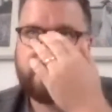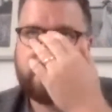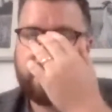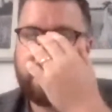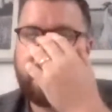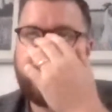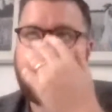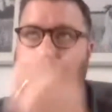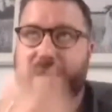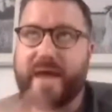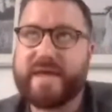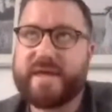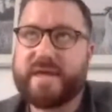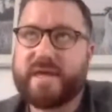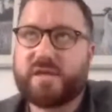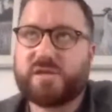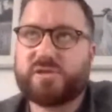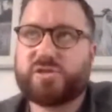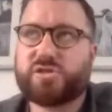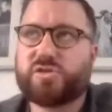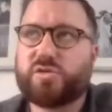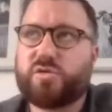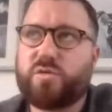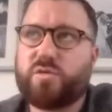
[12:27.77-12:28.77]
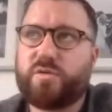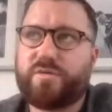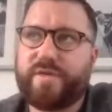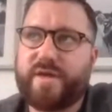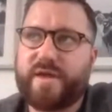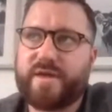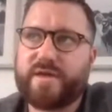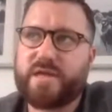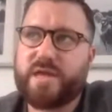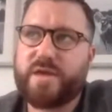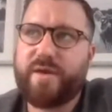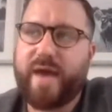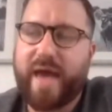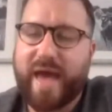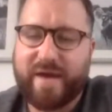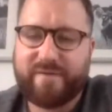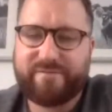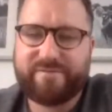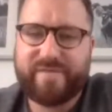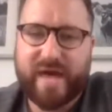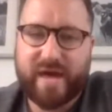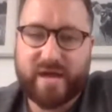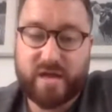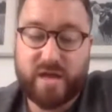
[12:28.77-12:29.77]
making sure that you have
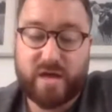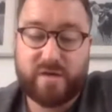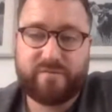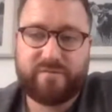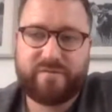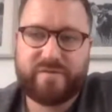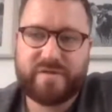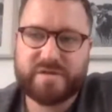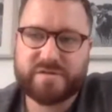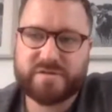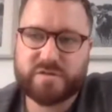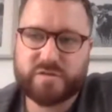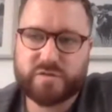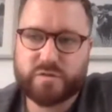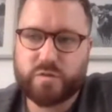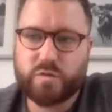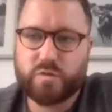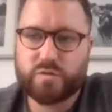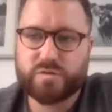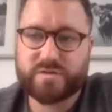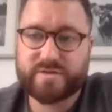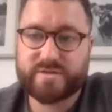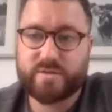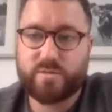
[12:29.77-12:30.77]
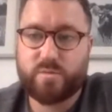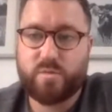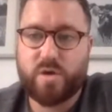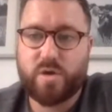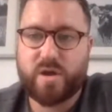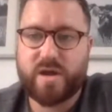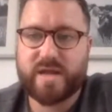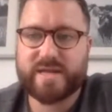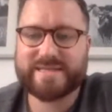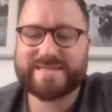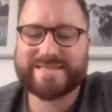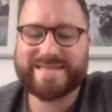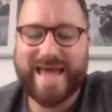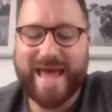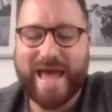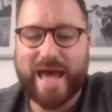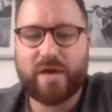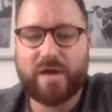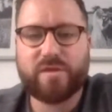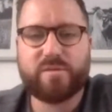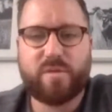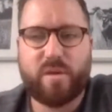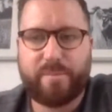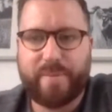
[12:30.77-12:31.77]
that confidence to talk to someone and
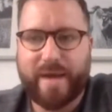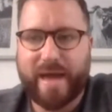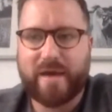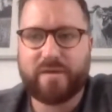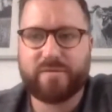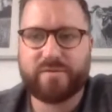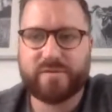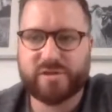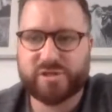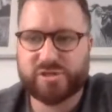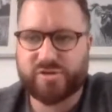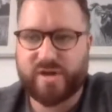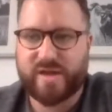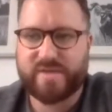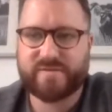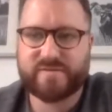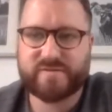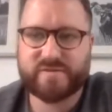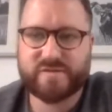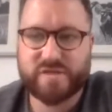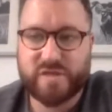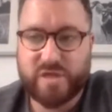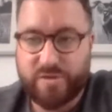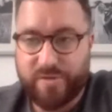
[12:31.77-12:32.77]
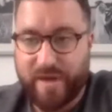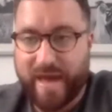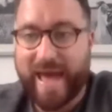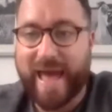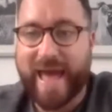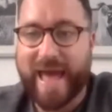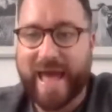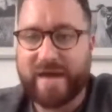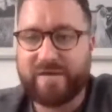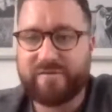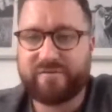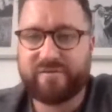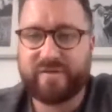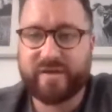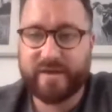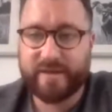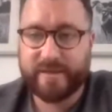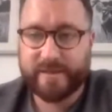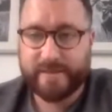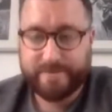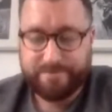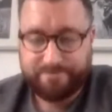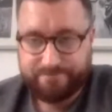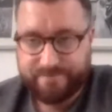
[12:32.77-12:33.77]
tell them about the strengths you have
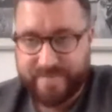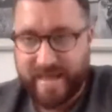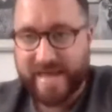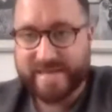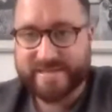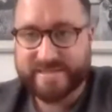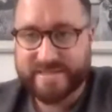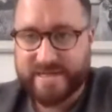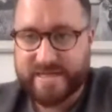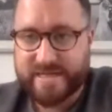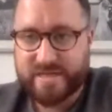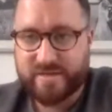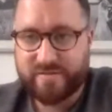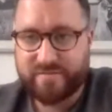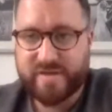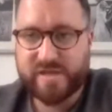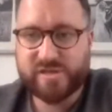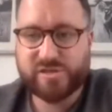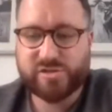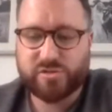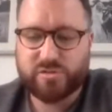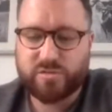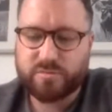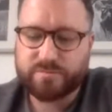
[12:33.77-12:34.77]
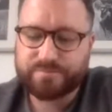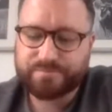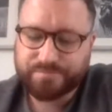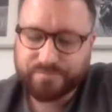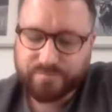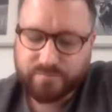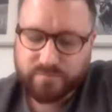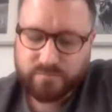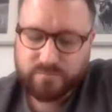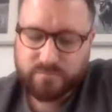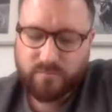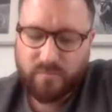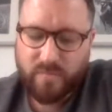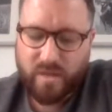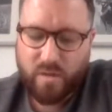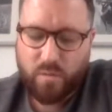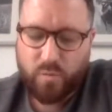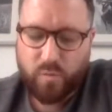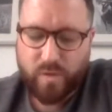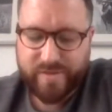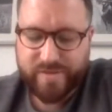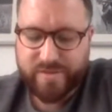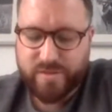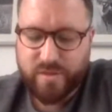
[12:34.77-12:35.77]
as an individual,
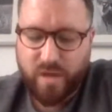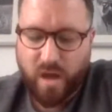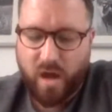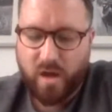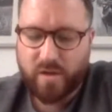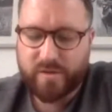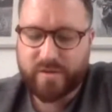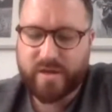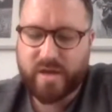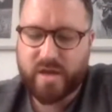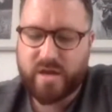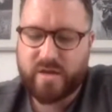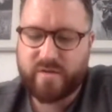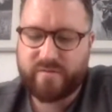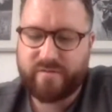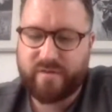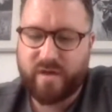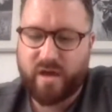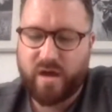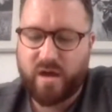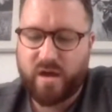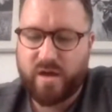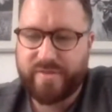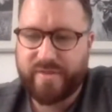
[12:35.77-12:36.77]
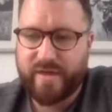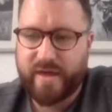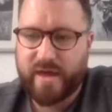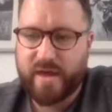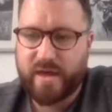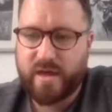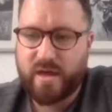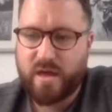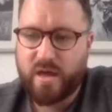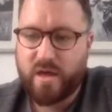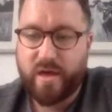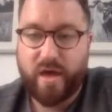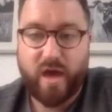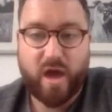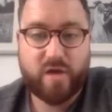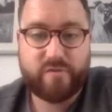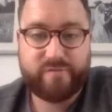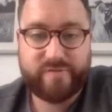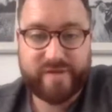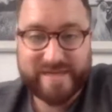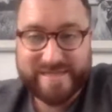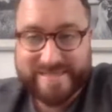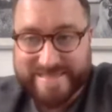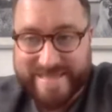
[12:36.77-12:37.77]
with not kind of either
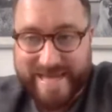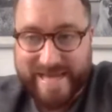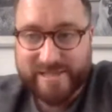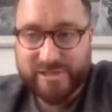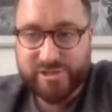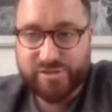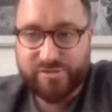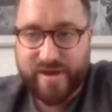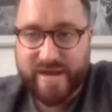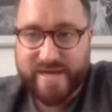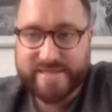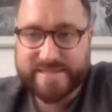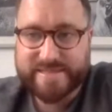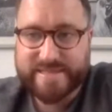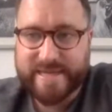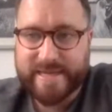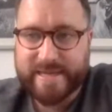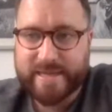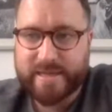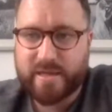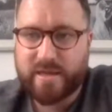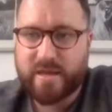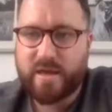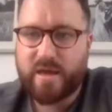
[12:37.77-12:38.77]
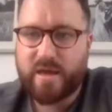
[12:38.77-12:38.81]
over exaggerating,